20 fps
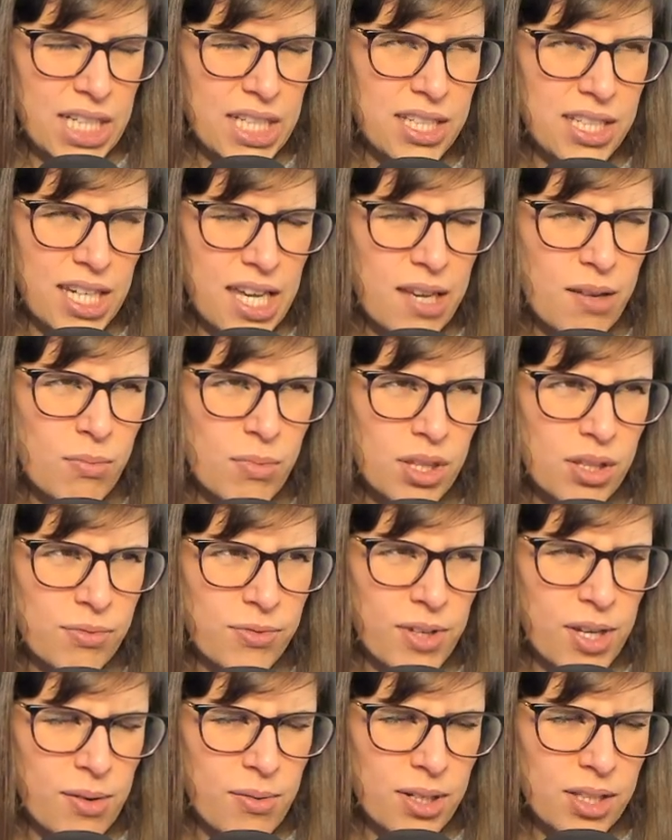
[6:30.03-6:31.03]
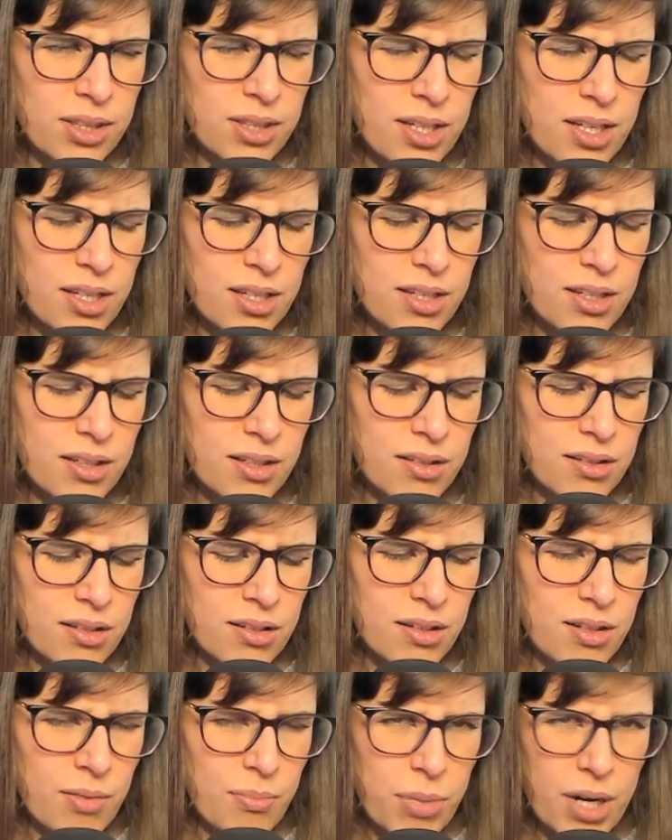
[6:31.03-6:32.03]
came with a few, I think.
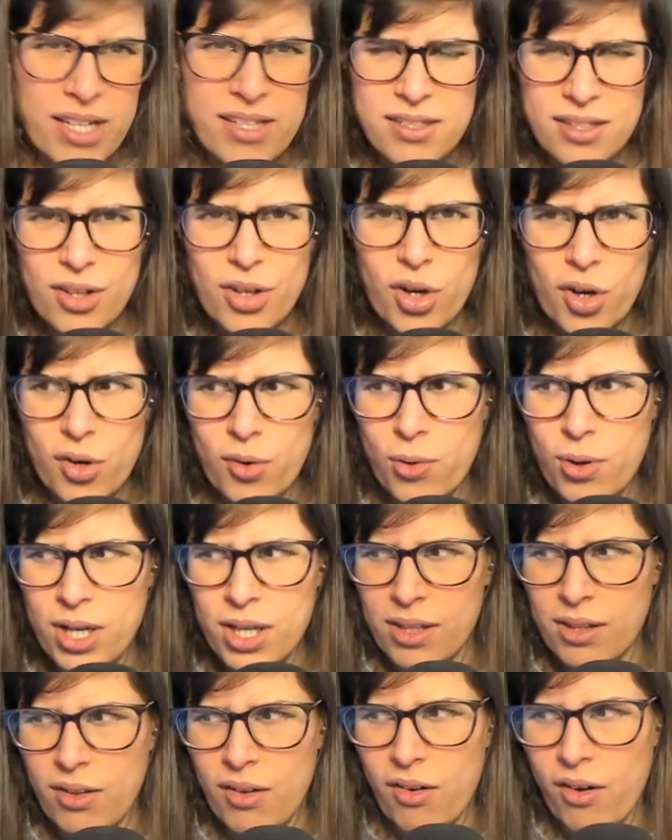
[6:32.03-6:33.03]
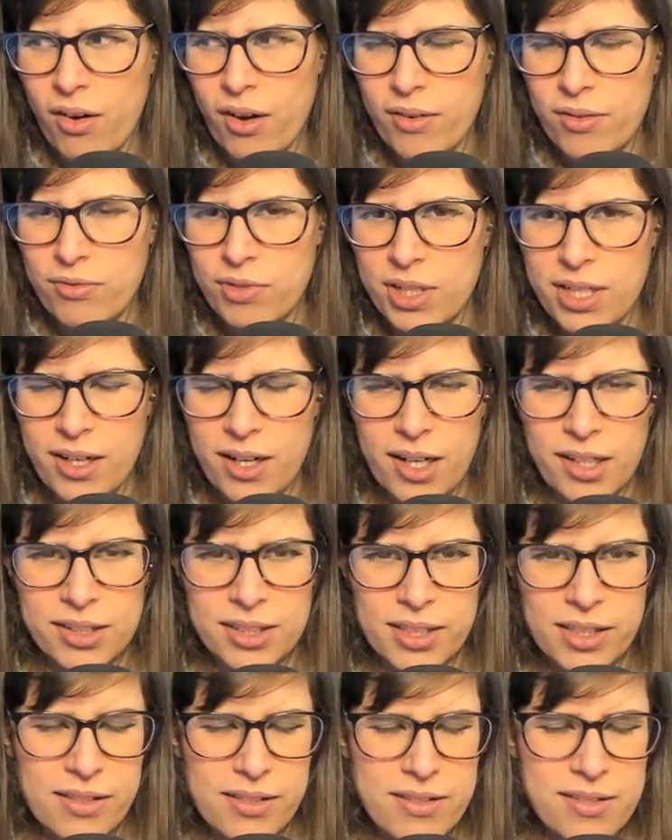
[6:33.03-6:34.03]
But I still got quite a lot
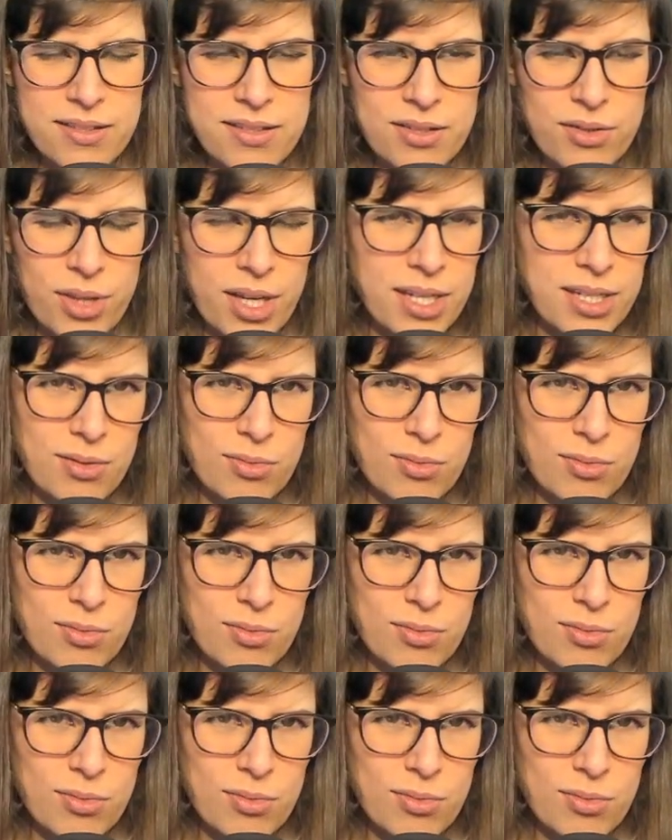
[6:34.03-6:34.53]
regardless. So that's